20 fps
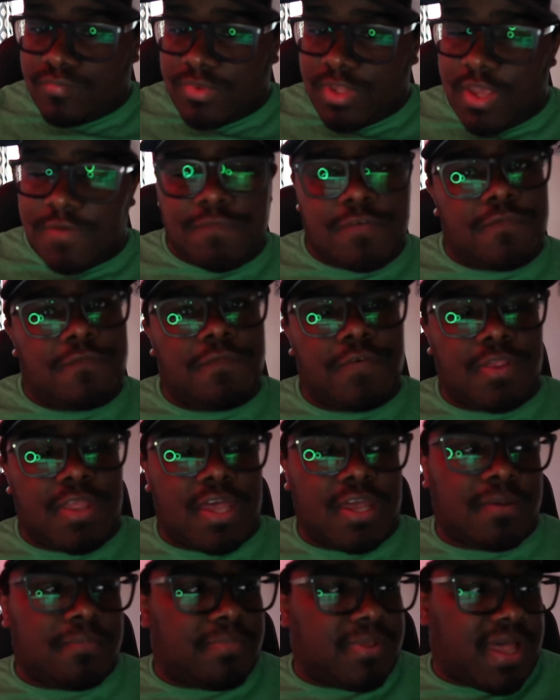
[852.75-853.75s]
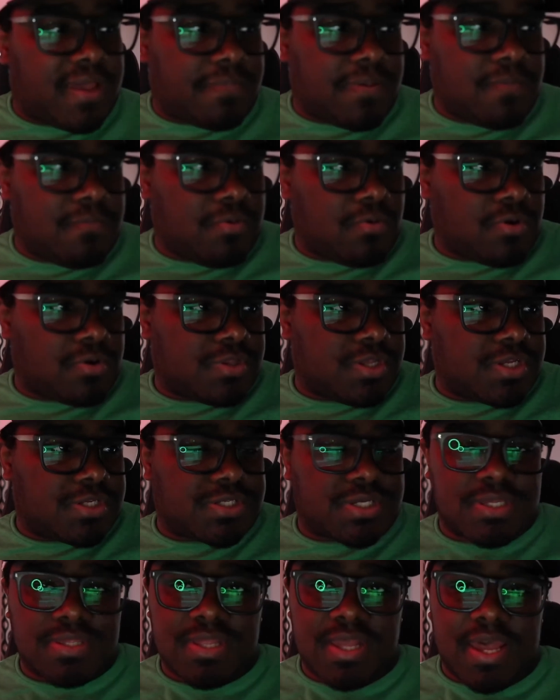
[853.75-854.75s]
if you feel like black people are
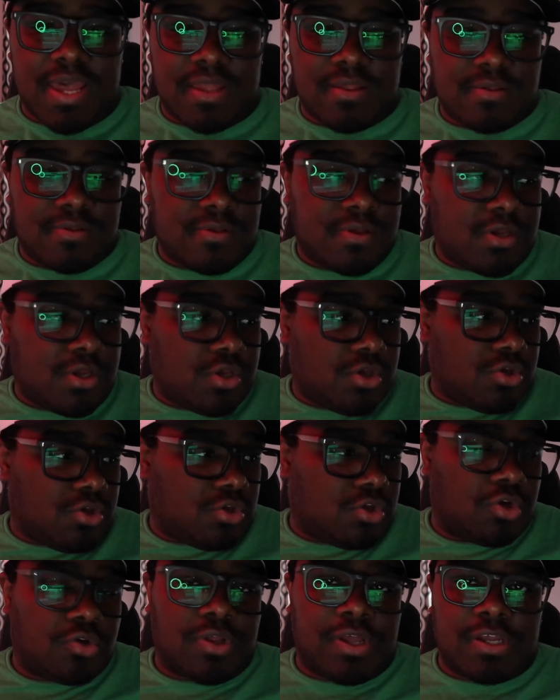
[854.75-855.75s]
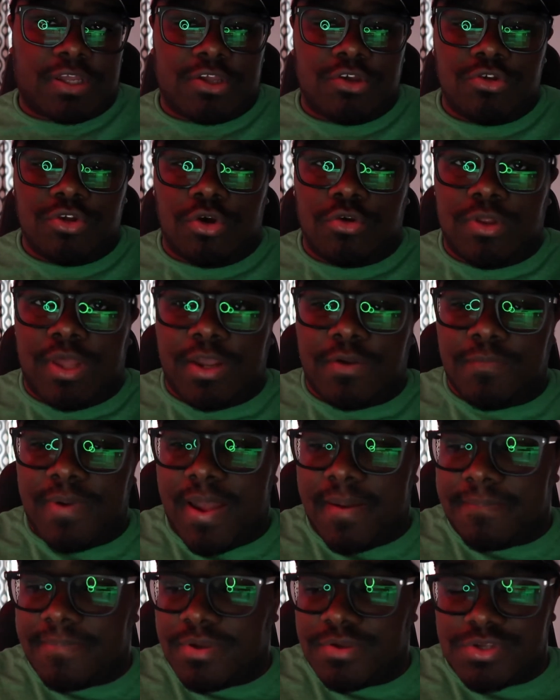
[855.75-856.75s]
this and that, you don't like
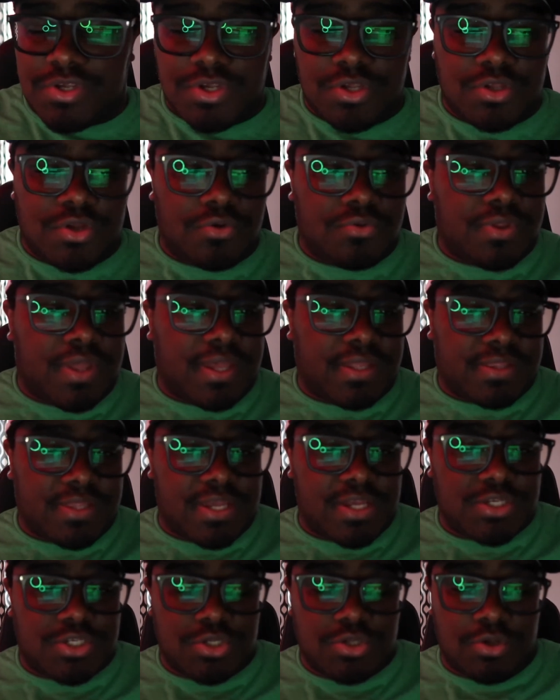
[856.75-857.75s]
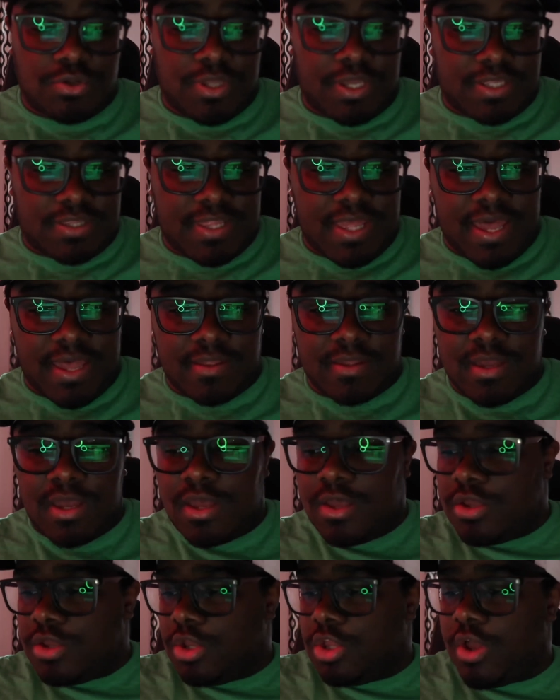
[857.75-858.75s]
rap music, you don't like this, you don't like that.
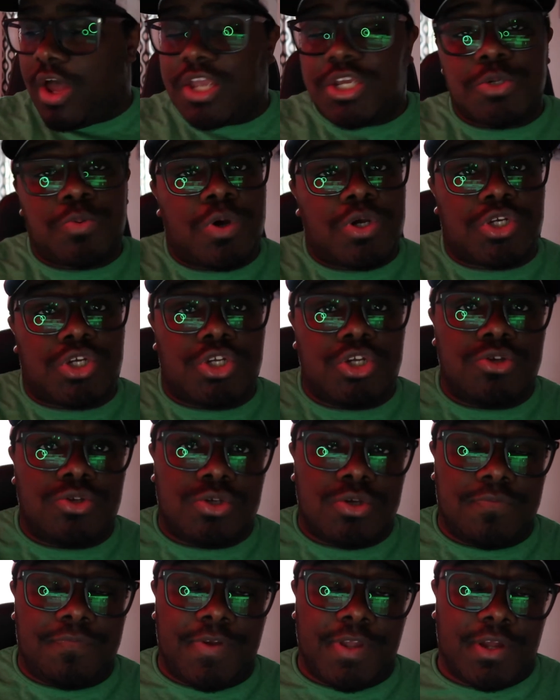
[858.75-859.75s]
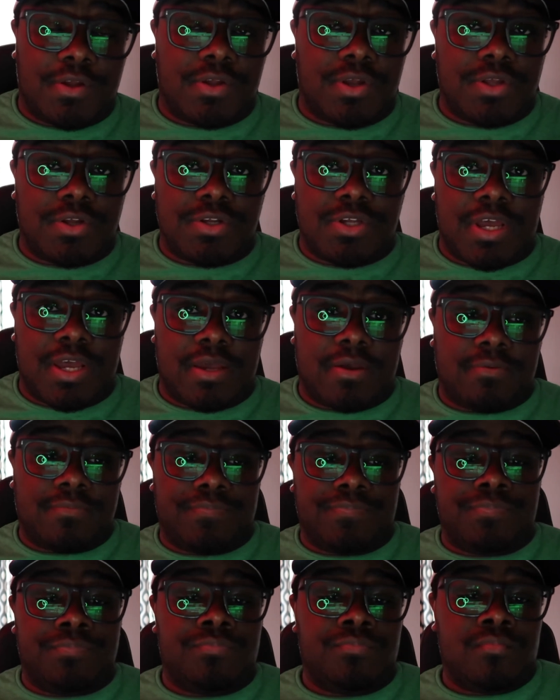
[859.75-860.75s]
I just watched a YouTube video the other day,
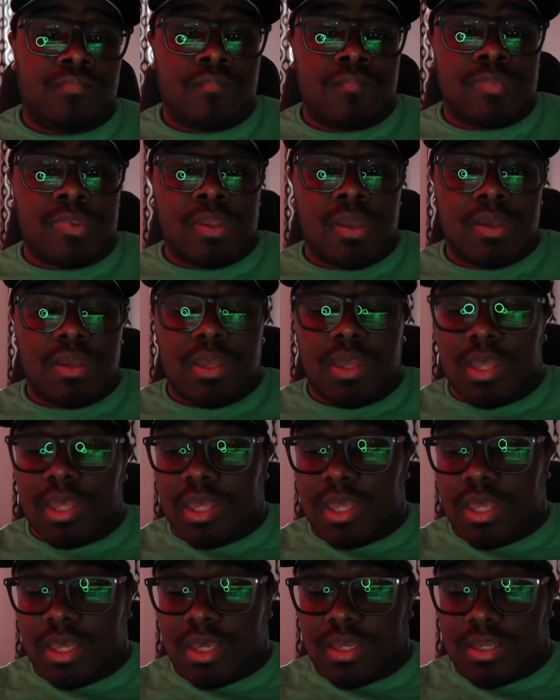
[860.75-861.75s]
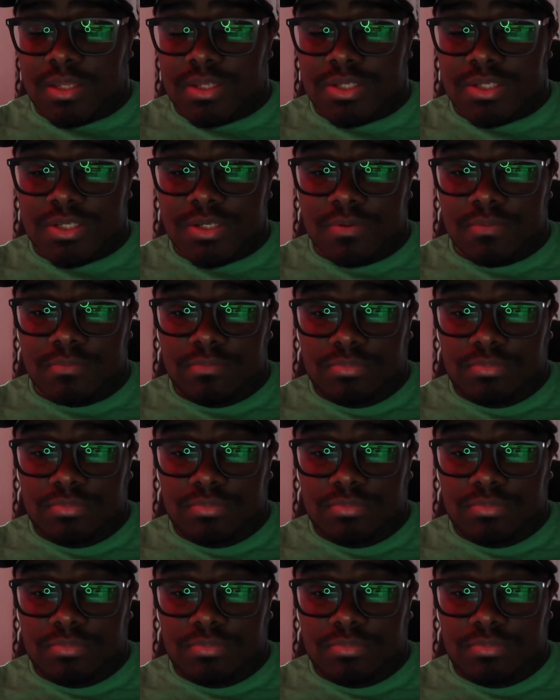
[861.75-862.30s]
and